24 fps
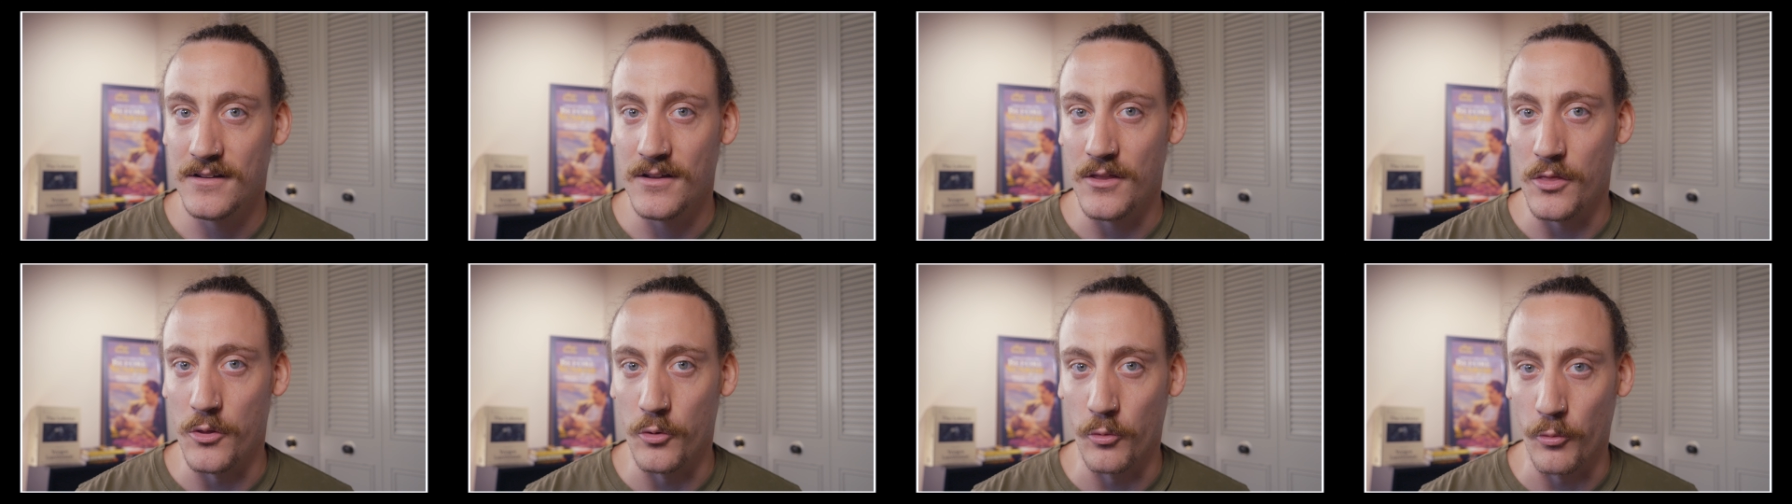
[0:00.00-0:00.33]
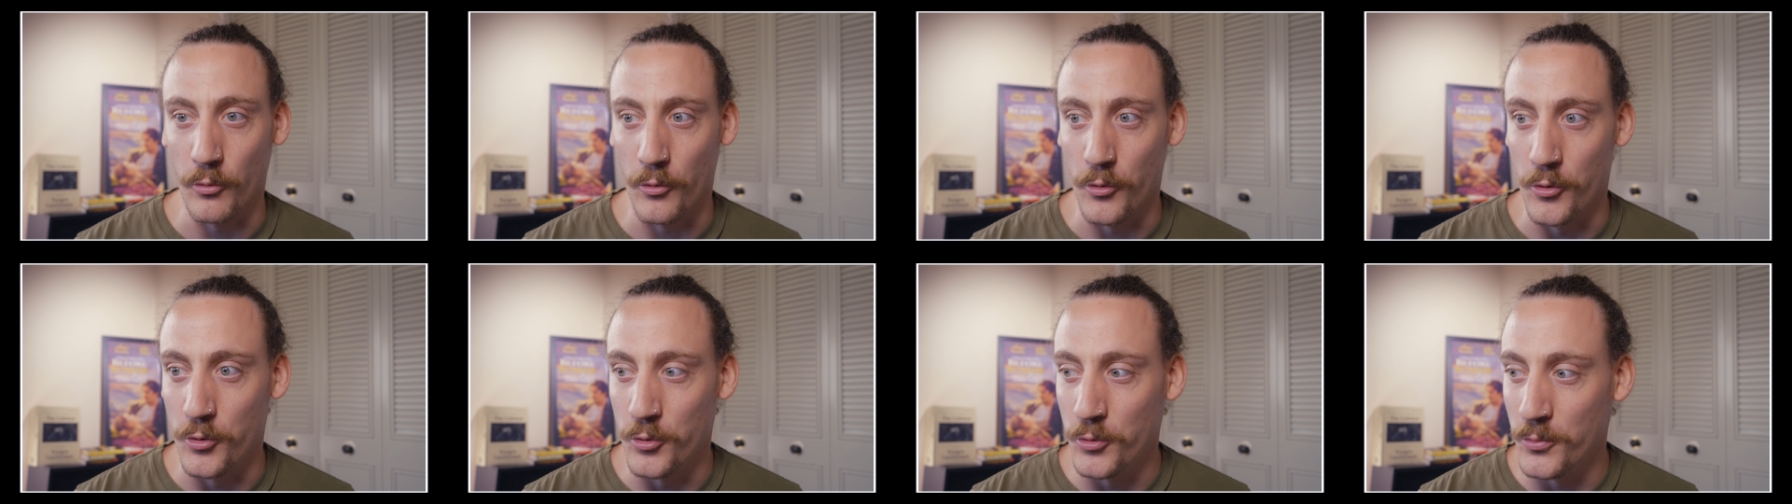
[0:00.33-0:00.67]
the
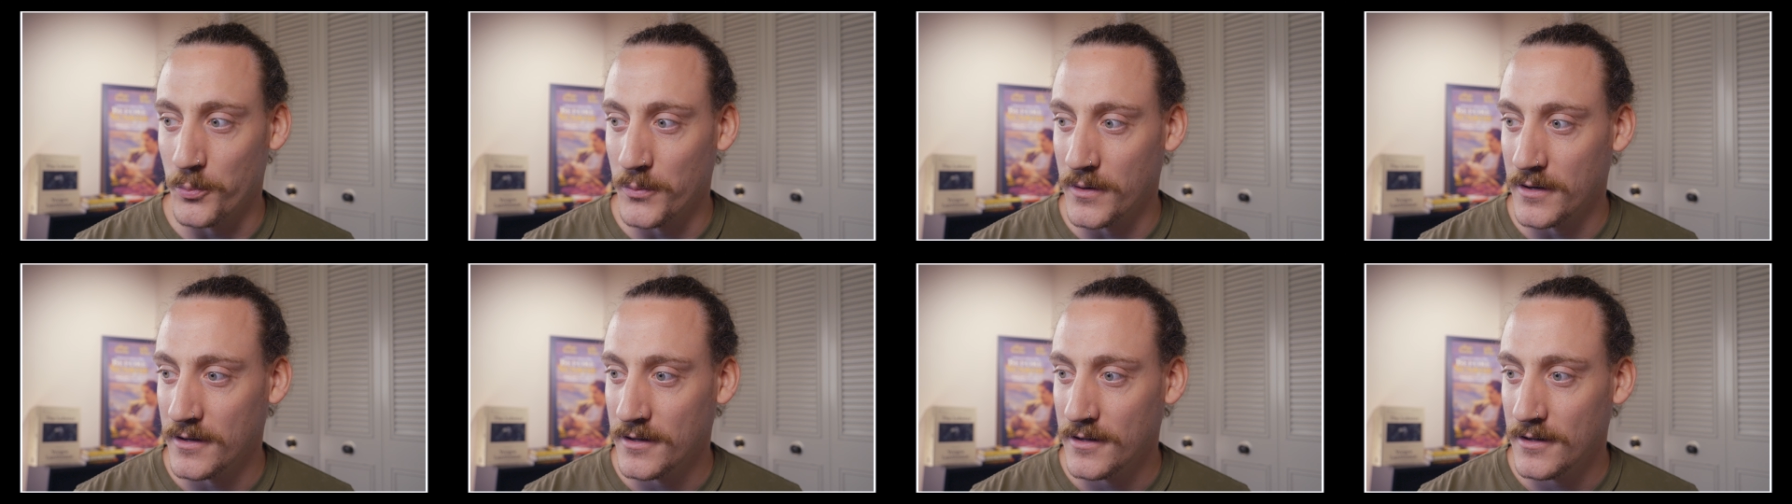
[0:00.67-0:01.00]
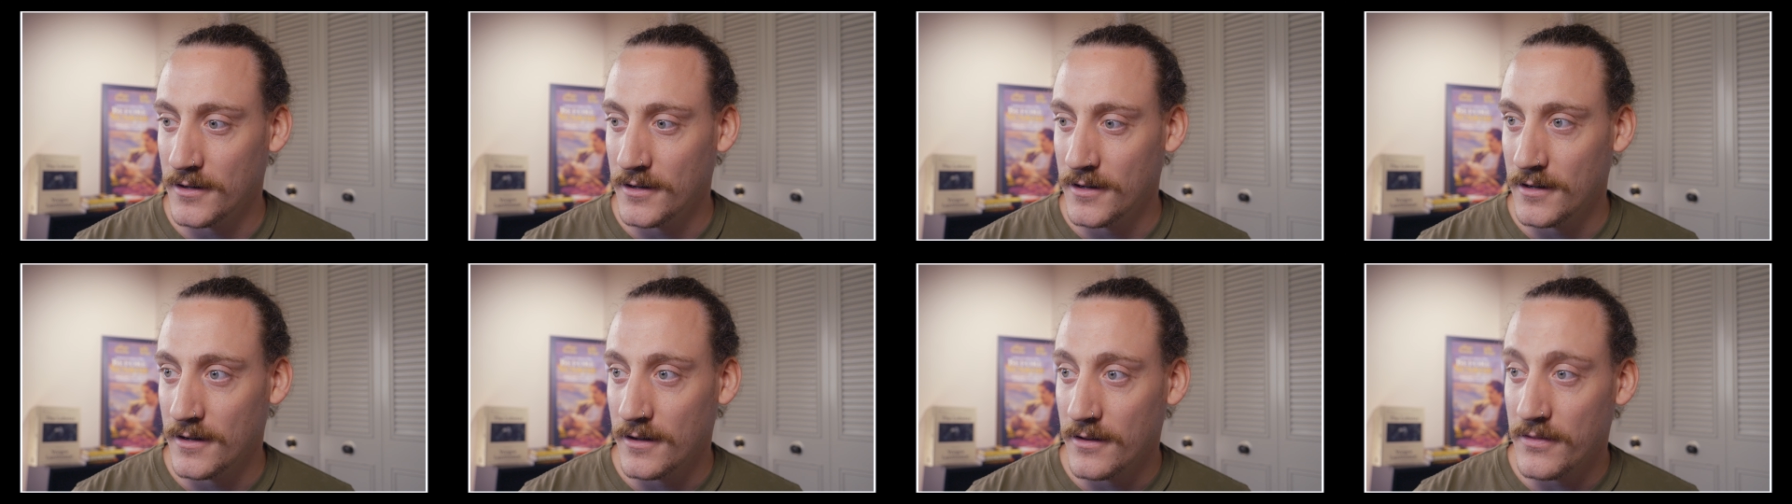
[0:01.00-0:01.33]
room.
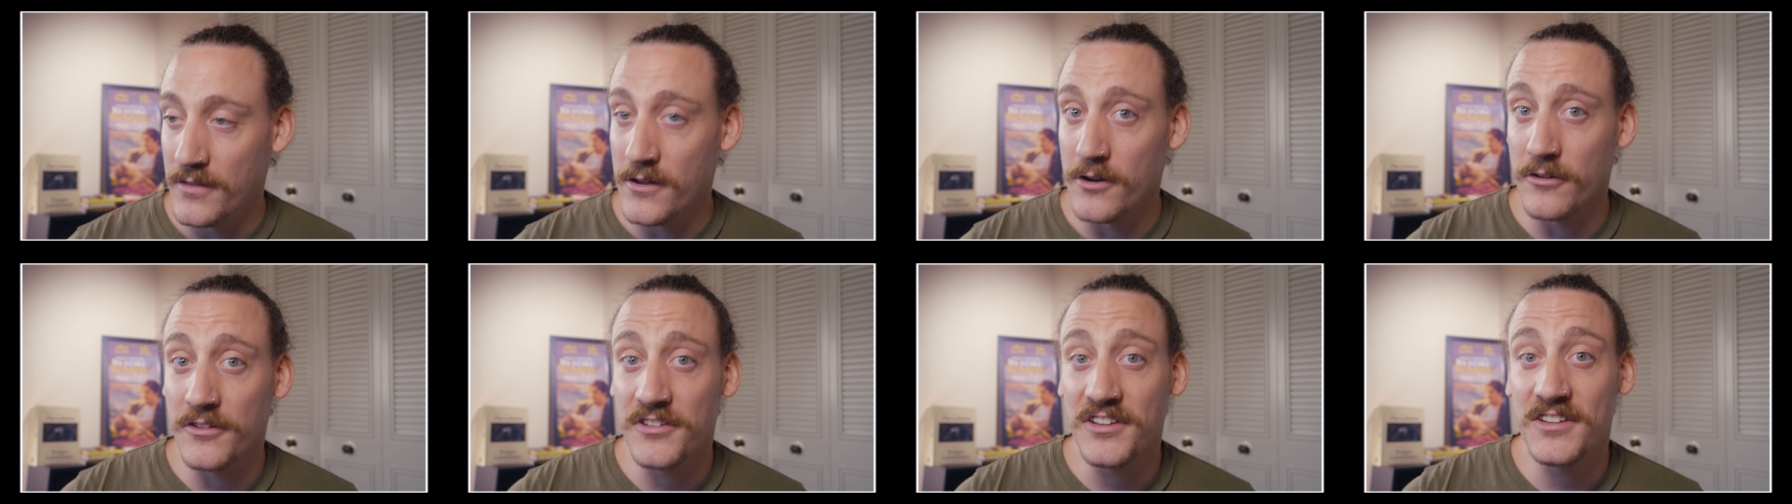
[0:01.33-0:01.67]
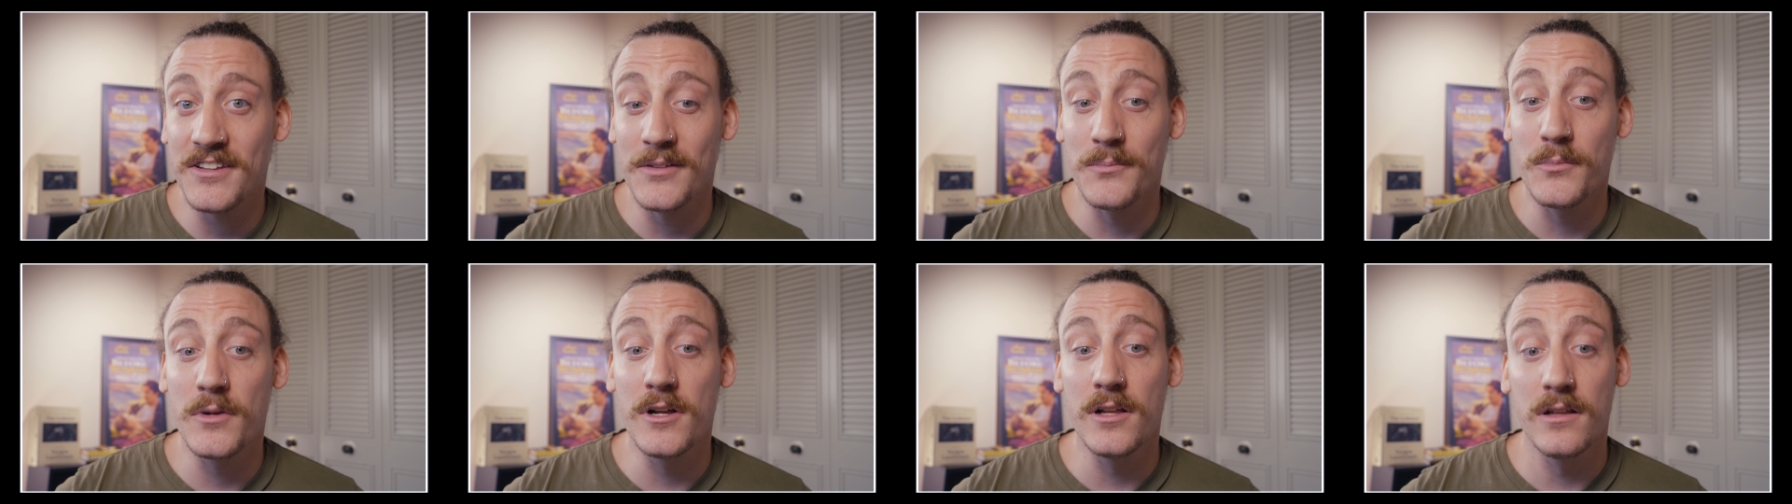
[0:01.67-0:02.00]
There's
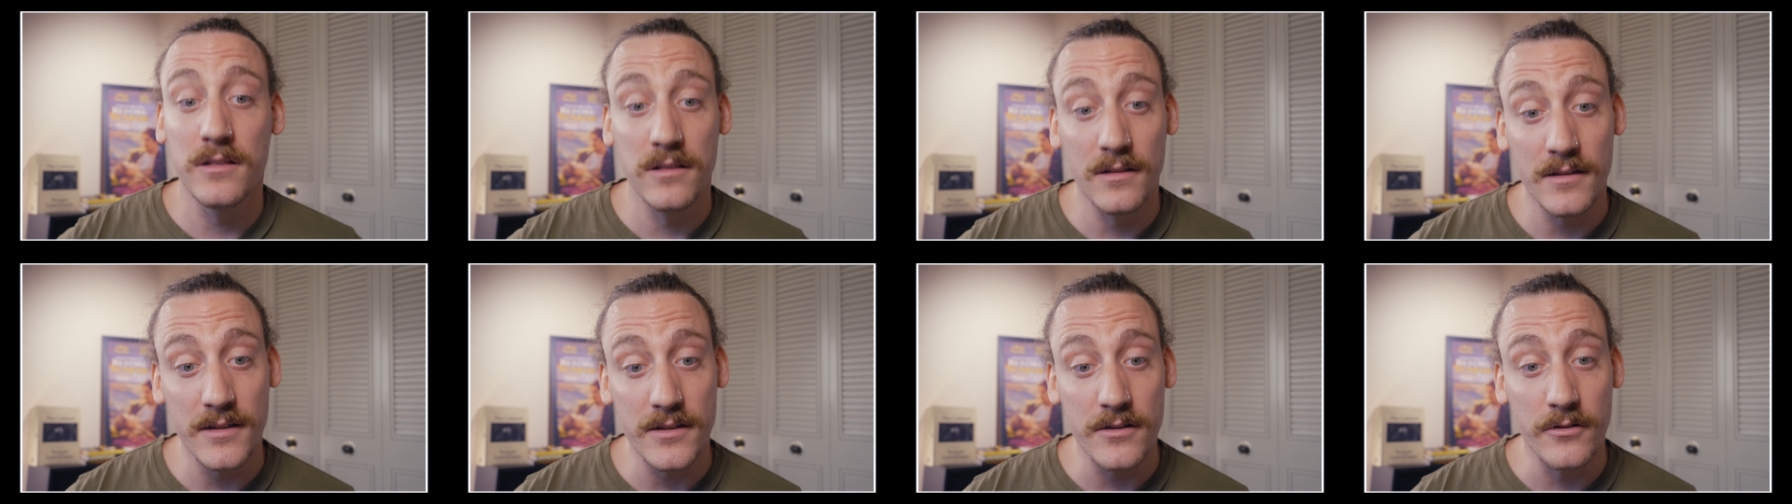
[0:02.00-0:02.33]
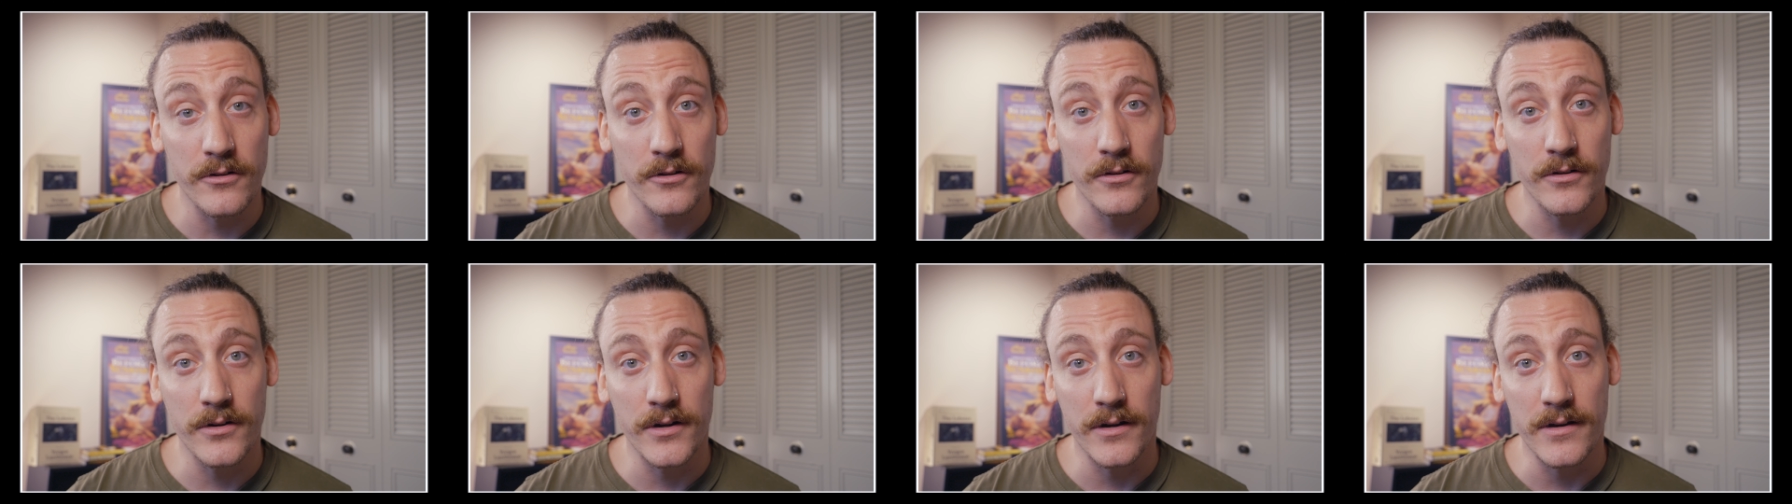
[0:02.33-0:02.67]
some
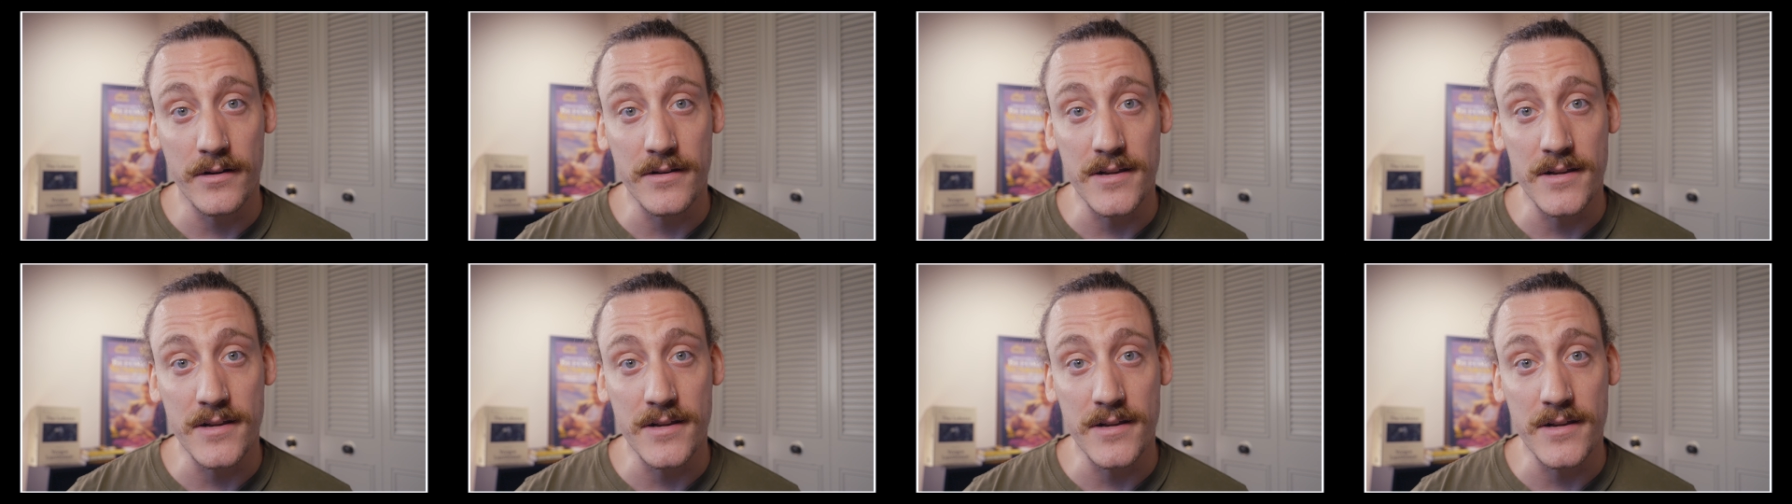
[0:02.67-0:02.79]
clear